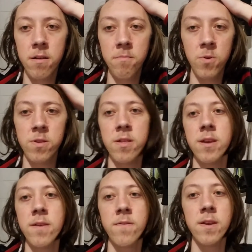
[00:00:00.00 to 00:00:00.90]
most of
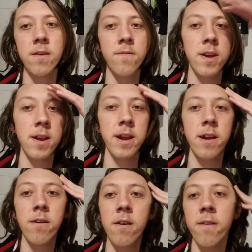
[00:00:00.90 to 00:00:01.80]
the EV of king nine
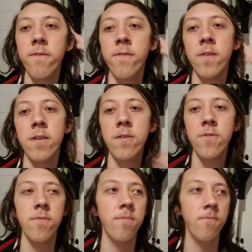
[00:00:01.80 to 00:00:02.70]
off
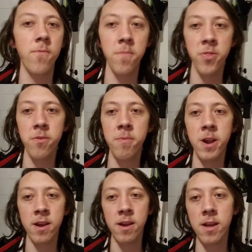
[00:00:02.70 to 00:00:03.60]
is from three betting
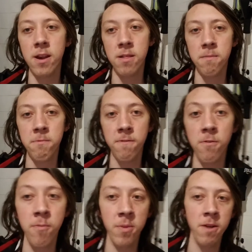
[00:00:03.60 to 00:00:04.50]
and getting them to
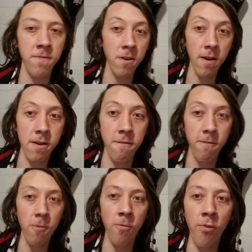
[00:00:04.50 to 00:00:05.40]
fold. But if they're not going to
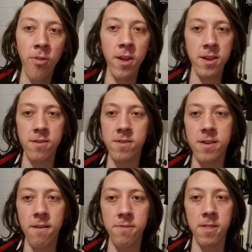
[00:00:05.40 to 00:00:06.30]
fold, then you just
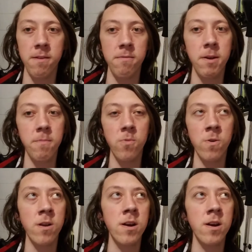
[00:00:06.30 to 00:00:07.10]
have to three bet more